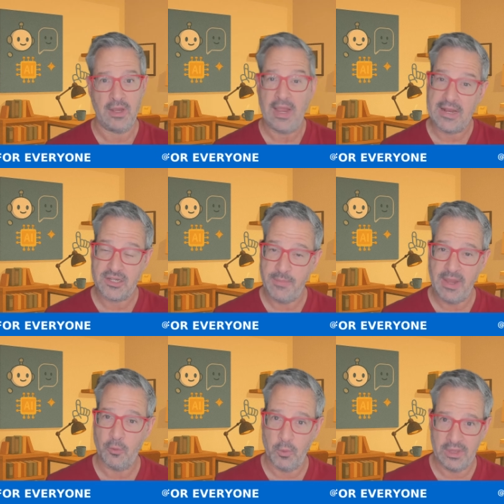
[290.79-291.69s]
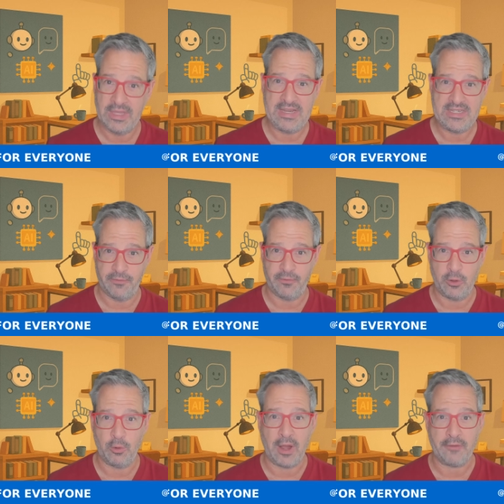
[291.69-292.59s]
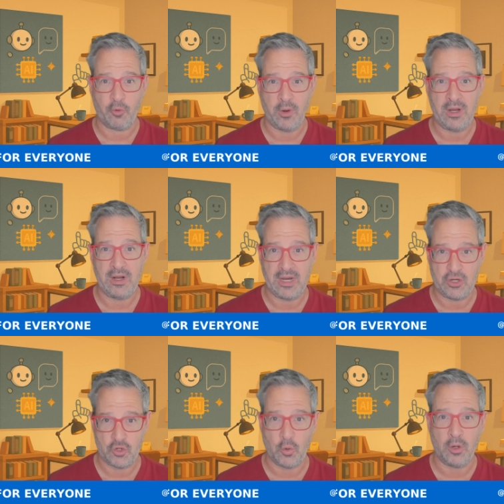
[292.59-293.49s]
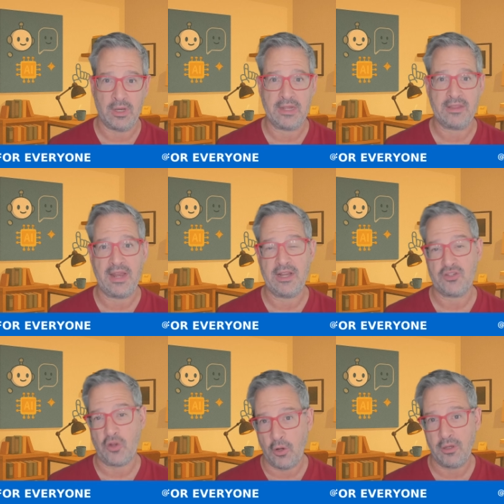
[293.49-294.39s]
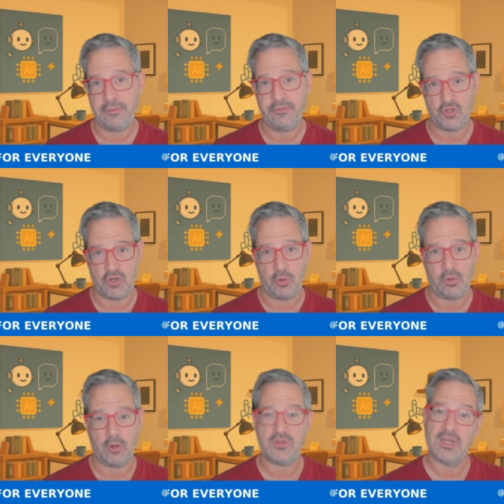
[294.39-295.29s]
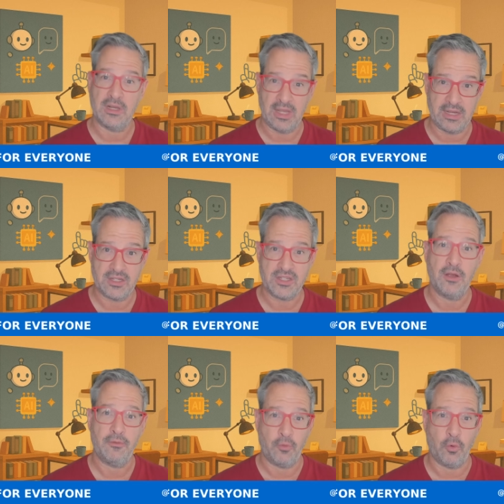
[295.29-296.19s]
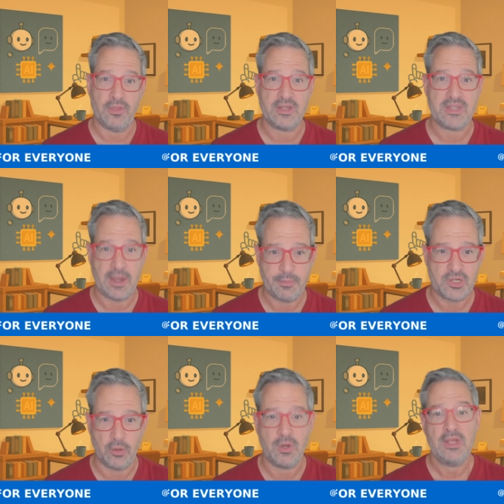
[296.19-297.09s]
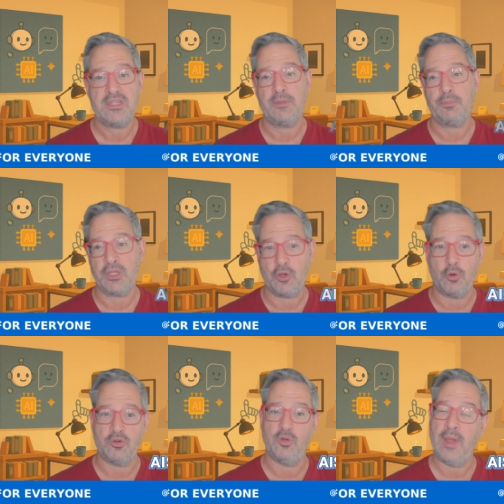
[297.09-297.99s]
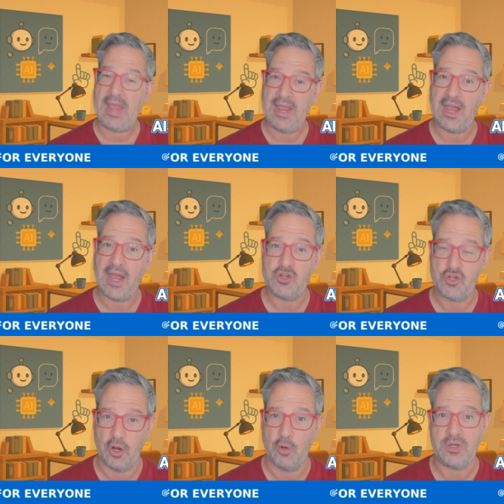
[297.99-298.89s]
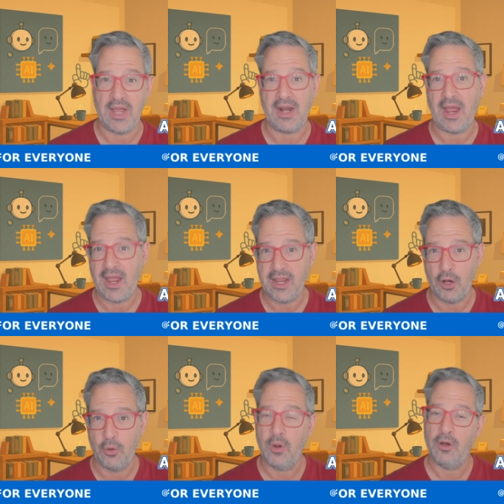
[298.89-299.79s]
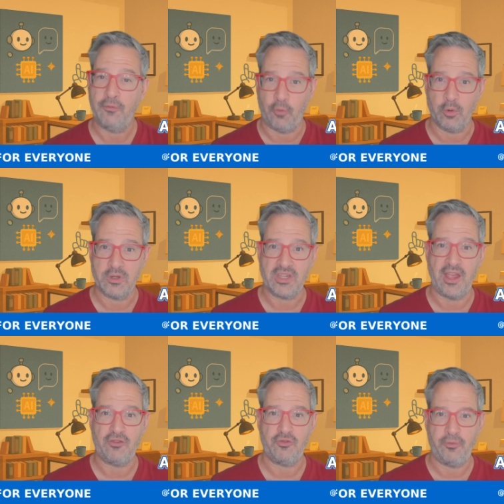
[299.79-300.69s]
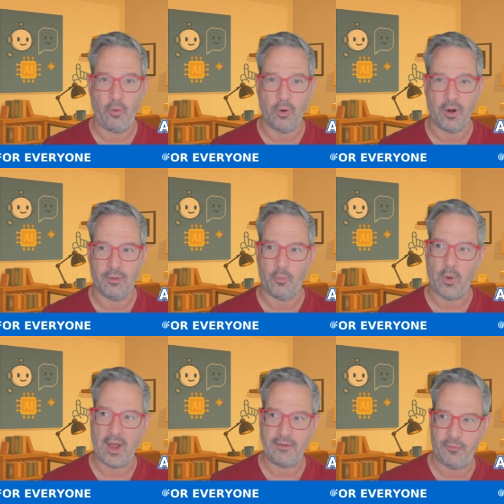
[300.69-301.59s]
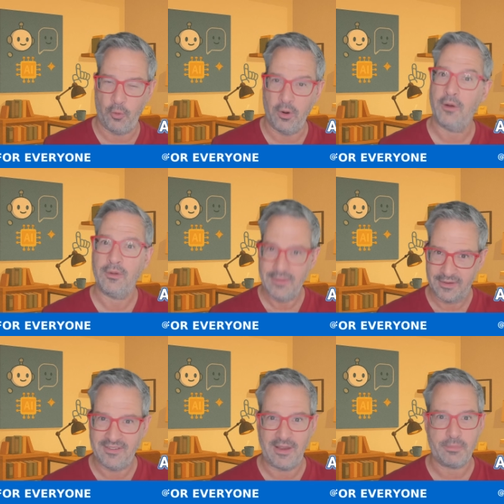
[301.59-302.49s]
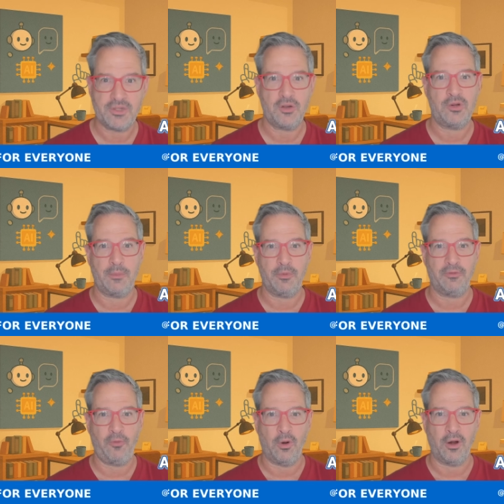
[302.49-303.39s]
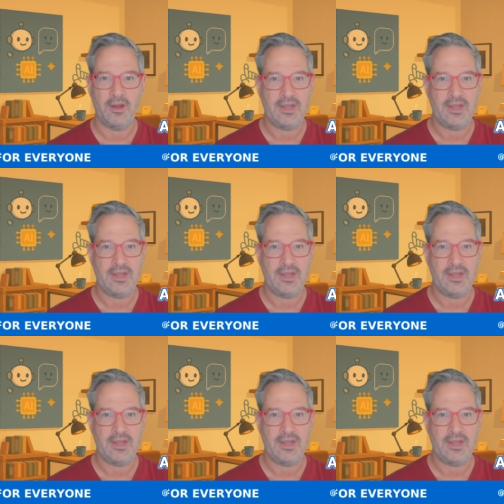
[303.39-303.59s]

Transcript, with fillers: And to make it really easy for you, I've created a short link that has all of the show notes and links for this episode. Simply go to aishow.io forward slash four. Why four? This is episode number four.